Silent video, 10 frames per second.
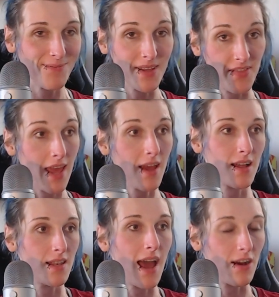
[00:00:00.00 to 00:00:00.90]
But they are
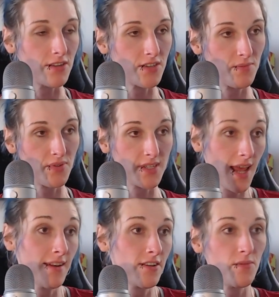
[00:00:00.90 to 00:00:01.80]
allowed to
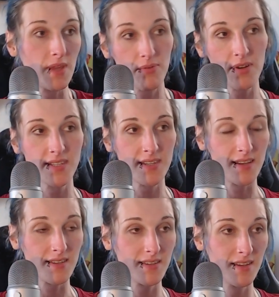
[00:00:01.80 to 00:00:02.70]
pretend to be a
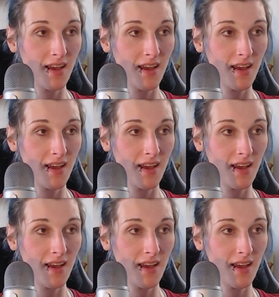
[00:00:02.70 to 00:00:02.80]
princess